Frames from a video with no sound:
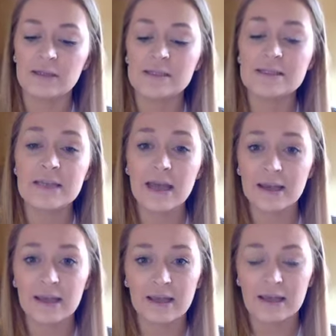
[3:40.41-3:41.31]
He's dead
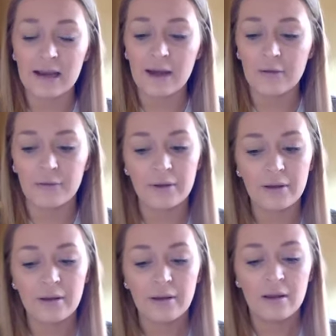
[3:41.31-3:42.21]
and can't get out.
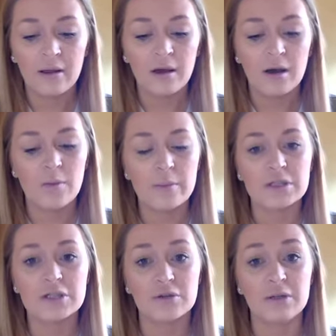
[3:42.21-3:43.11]
A woman
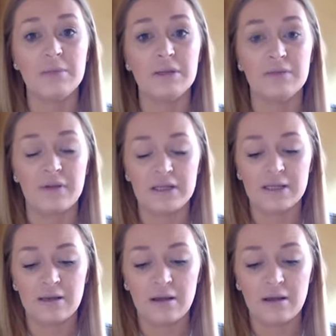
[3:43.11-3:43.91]
screamed and fainted.